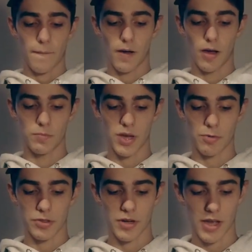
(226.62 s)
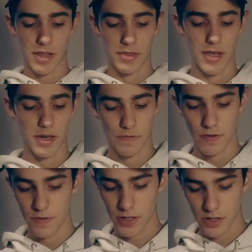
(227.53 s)
now we're at the end of
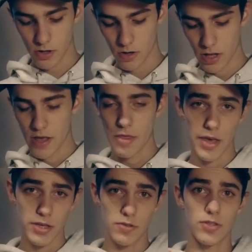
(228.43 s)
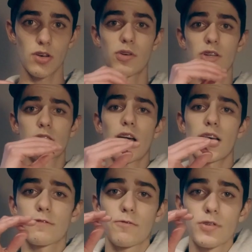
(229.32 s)
the video, thank you so much
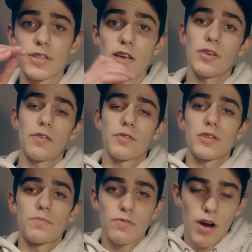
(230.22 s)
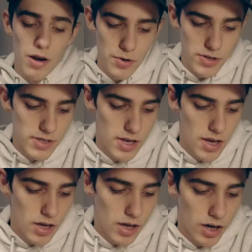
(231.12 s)
guys for 700 subscribers.
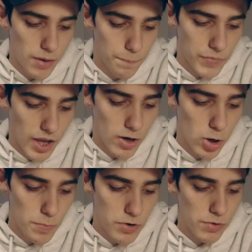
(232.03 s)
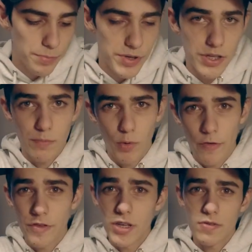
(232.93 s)
I hope there will be
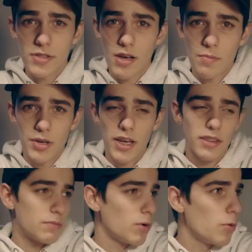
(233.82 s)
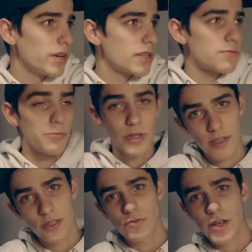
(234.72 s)
more videos coming. At the moment it's
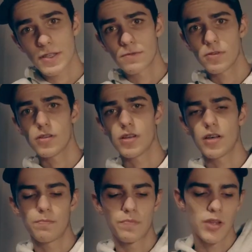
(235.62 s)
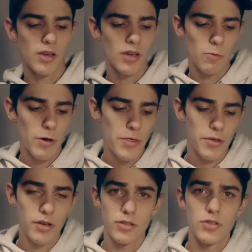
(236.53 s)
really stressful with
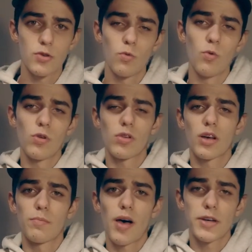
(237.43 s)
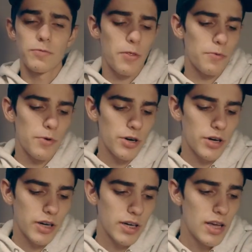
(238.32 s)
school combined with
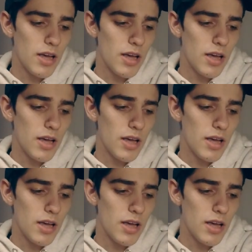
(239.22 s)
work.